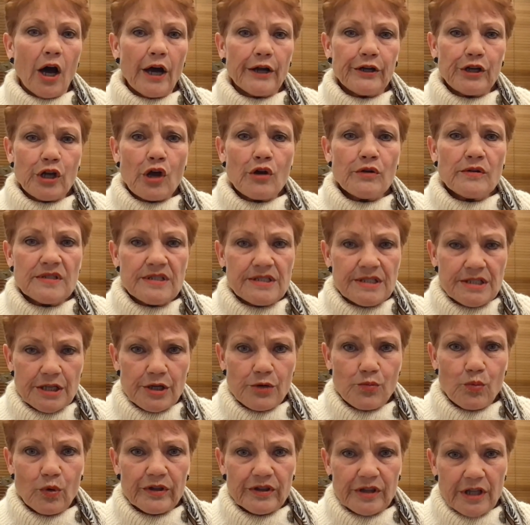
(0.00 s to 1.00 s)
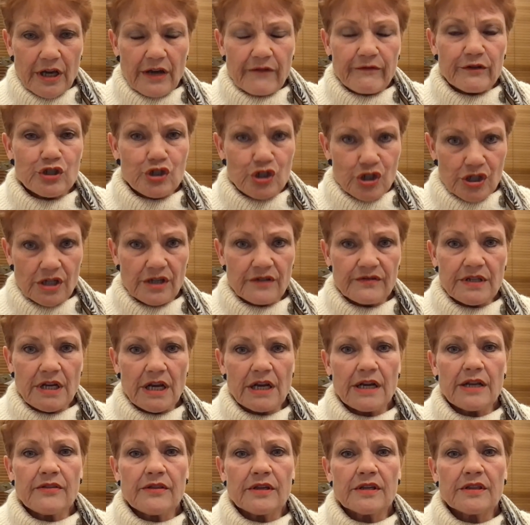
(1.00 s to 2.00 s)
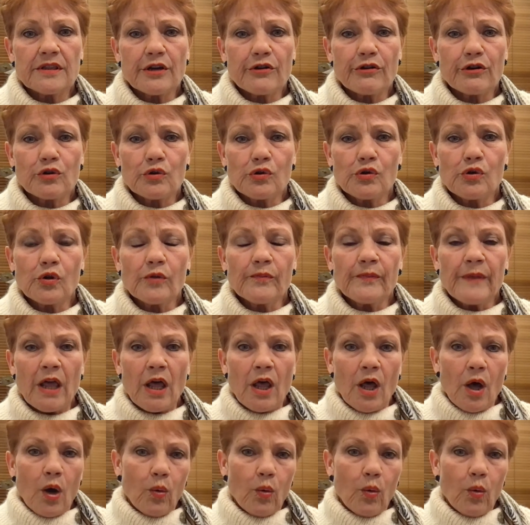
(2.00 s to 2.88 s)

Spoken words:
I don't see what they have achieved anything there at all.